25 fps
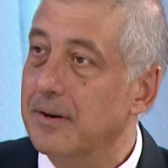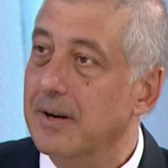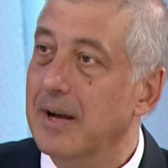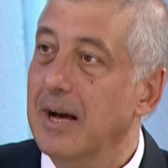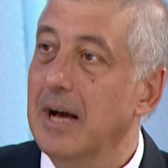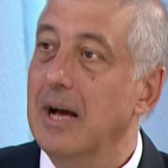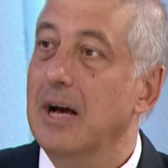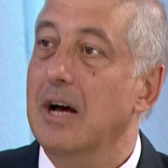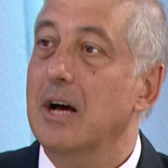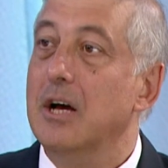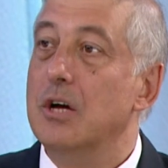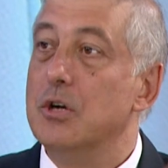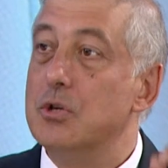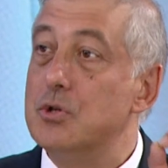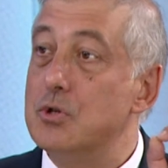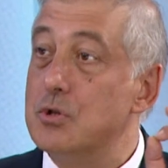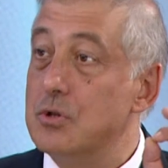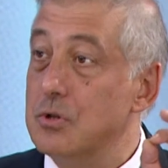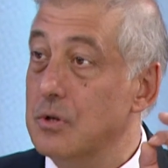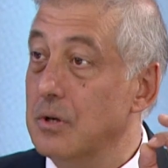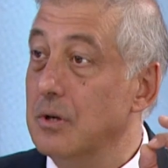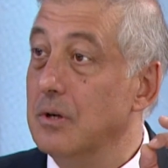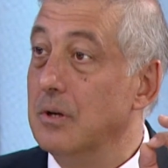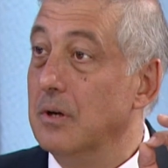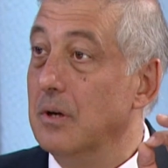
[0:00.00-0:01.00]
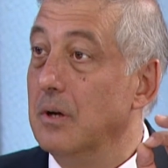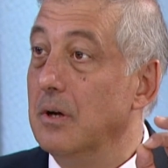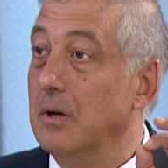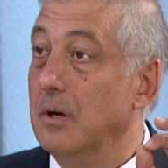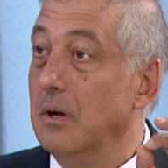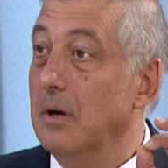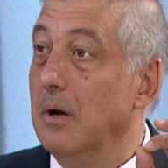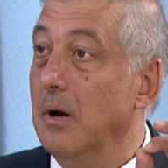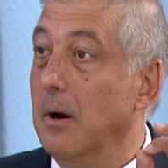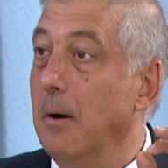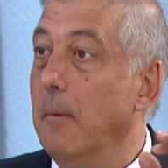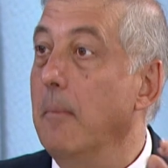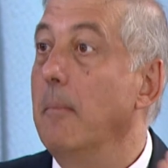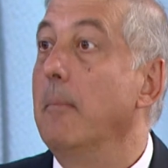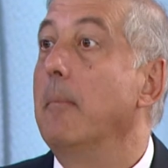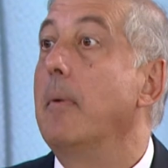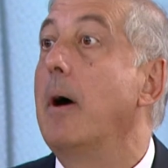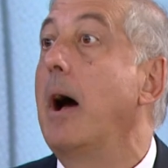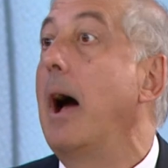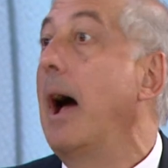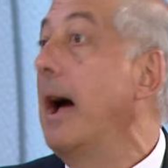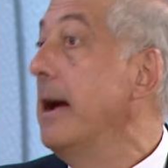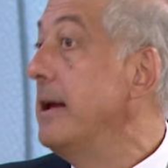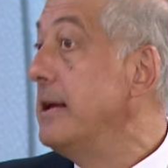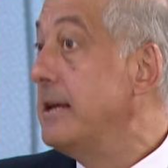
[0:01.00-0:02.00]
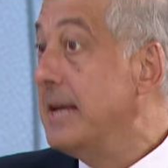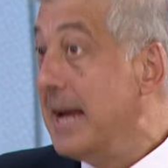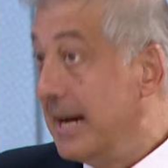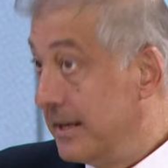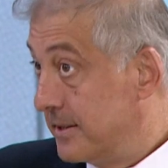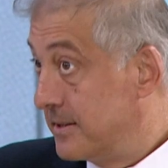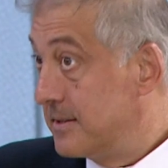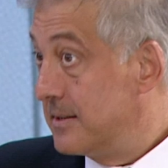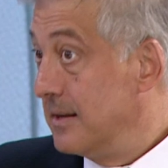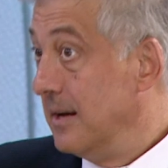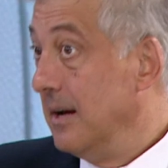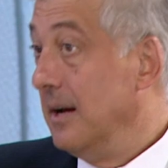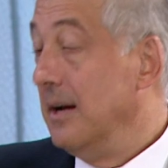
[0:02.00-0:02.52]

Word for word: So almost 200 years ago from today. Yes.